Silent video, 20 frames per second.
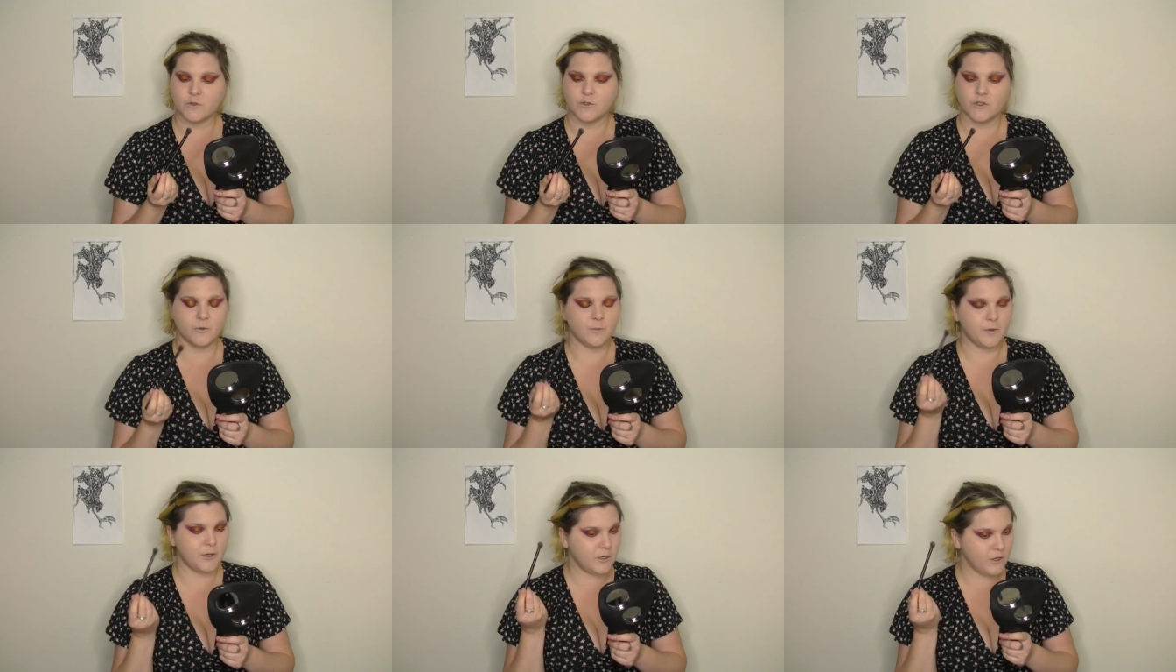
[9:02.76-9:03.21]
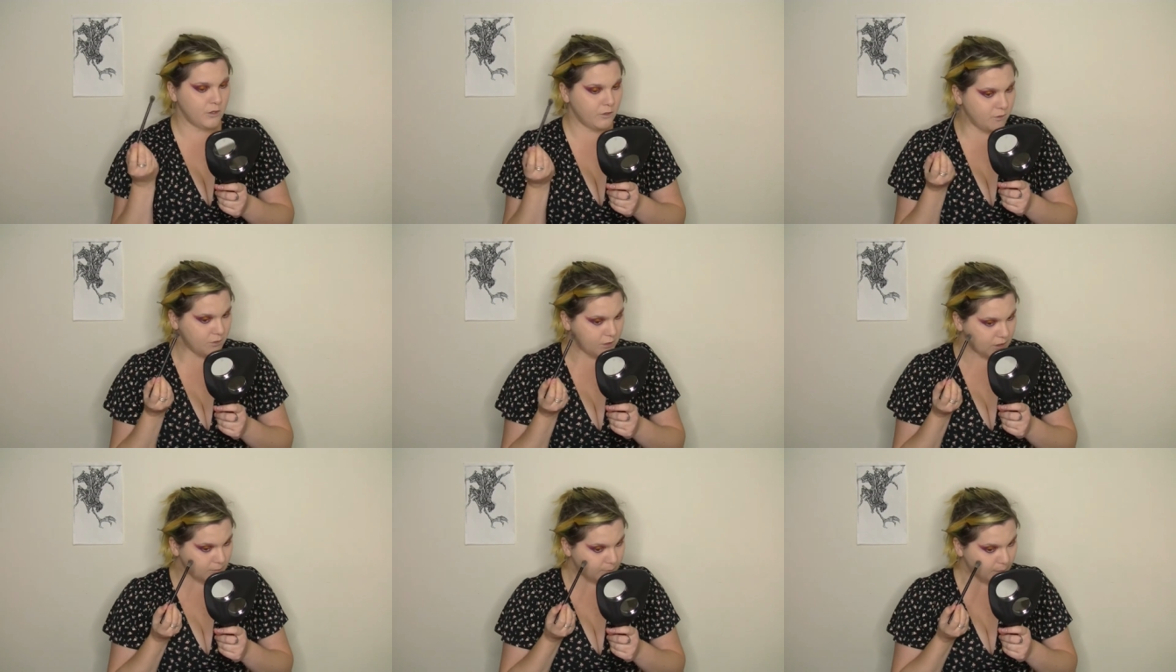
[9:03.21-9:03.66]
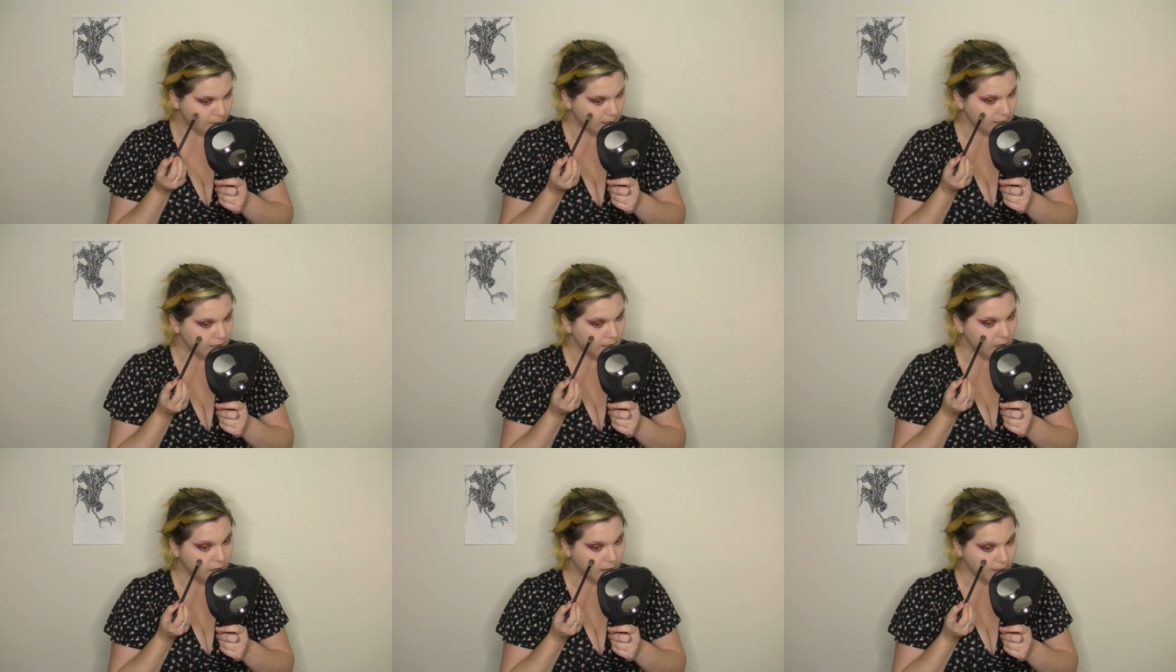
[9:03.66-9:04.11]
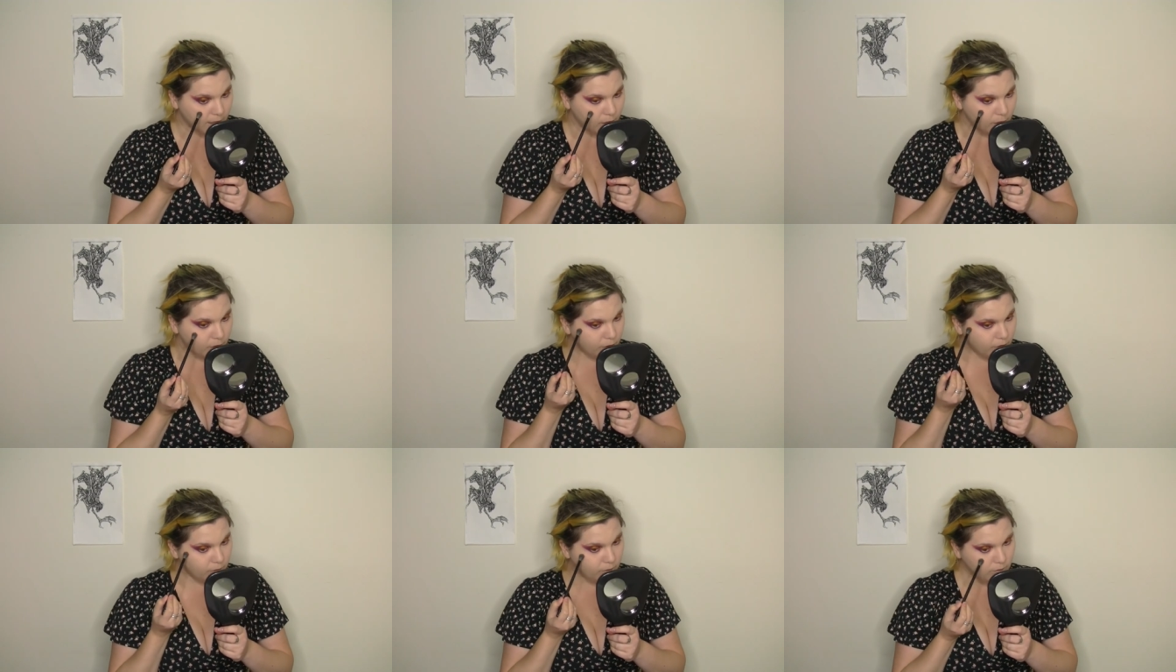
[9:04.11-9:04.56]
also been used by the
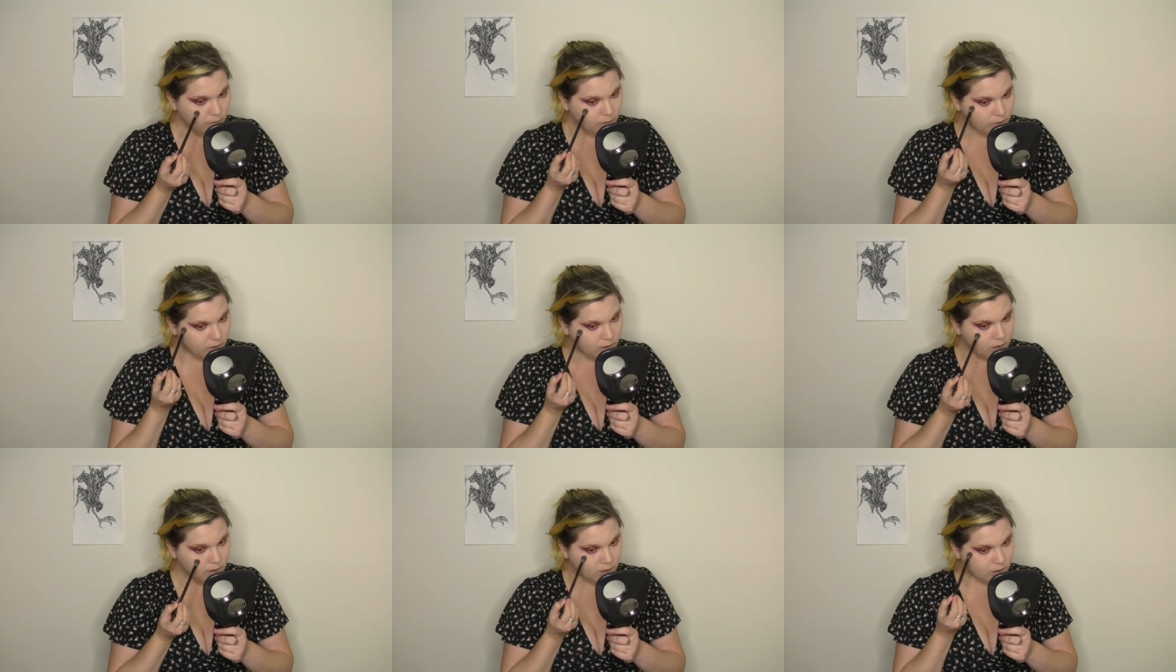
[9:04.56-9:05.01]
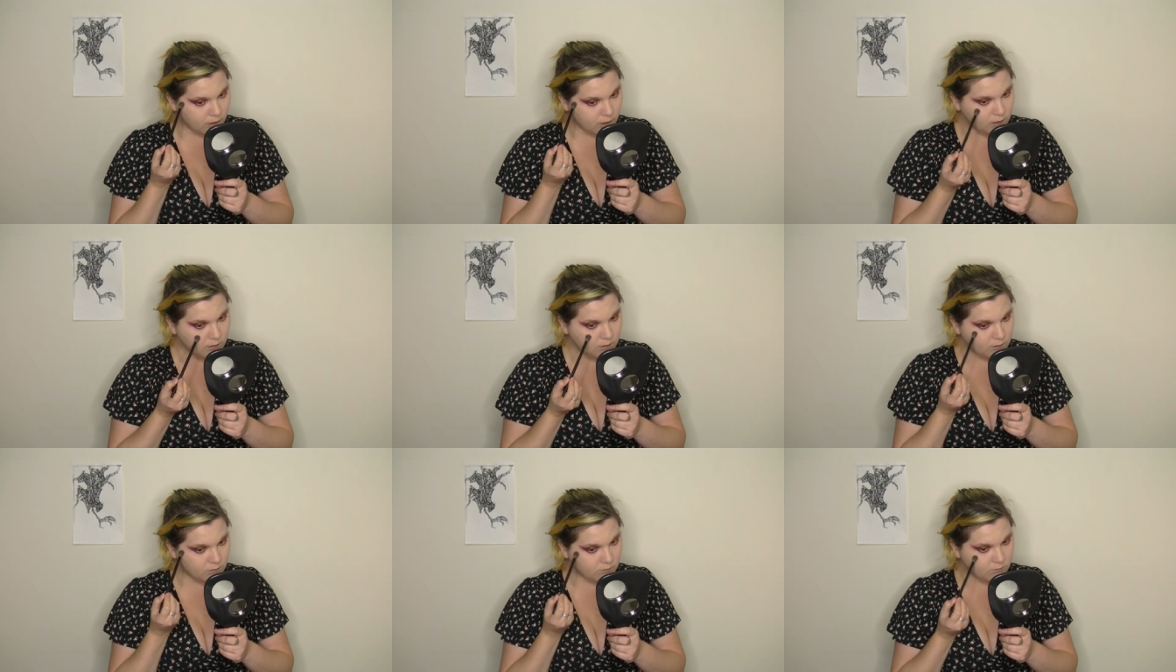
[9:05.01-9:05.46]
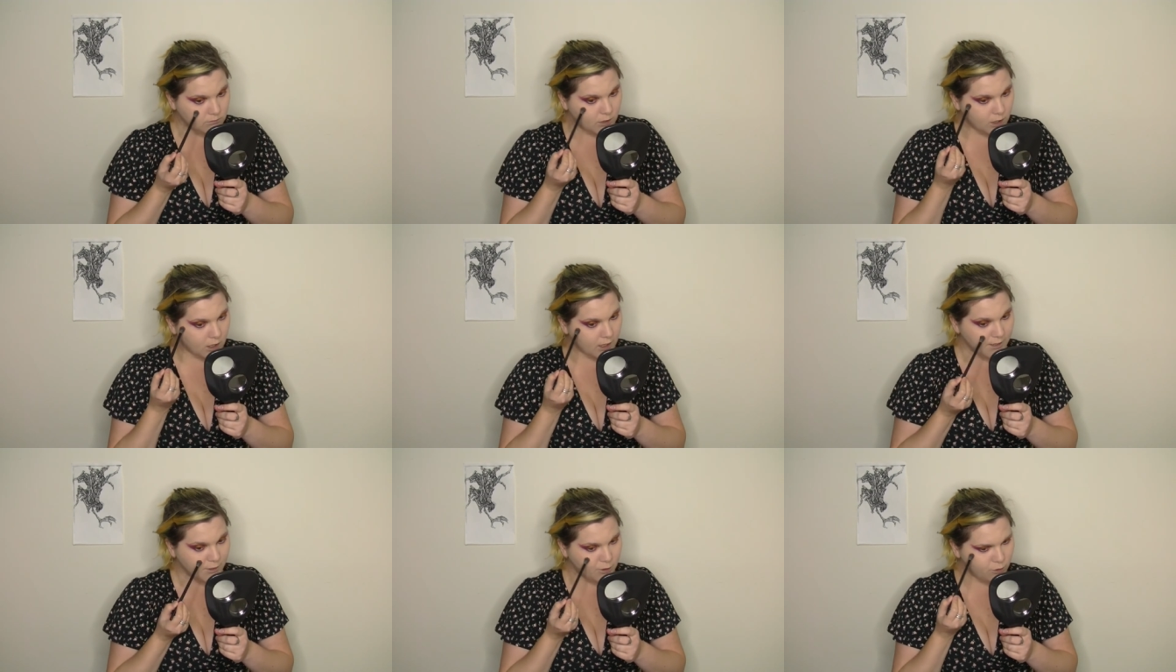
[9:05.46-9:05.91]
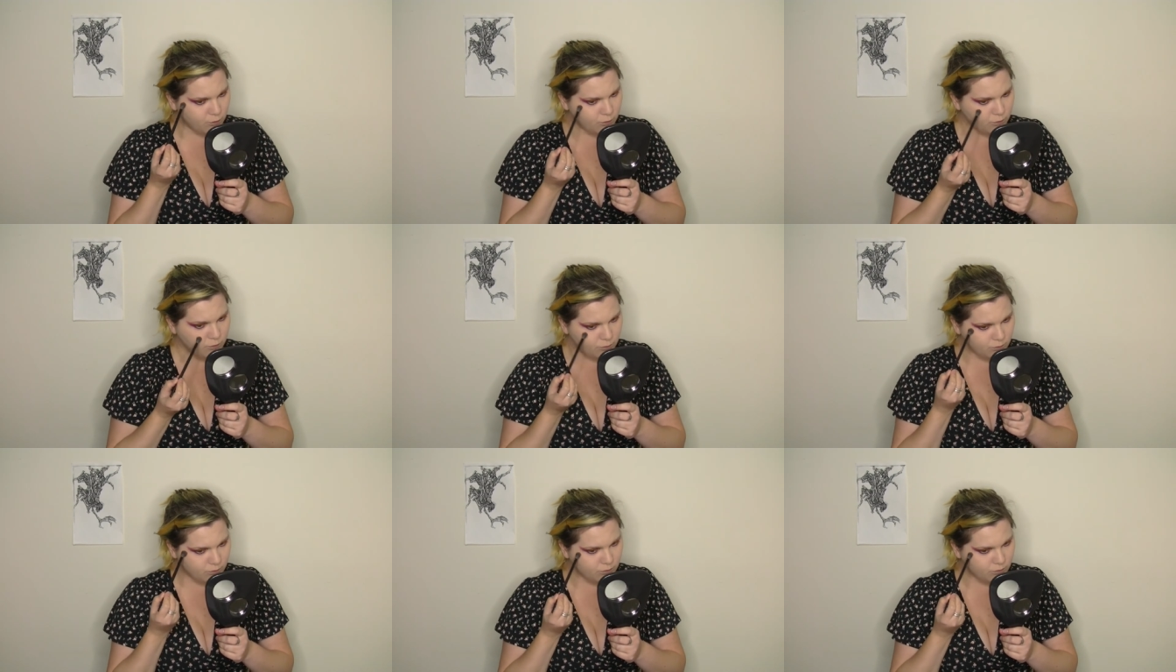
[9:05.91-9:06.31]
Ainu, uh, Ainu,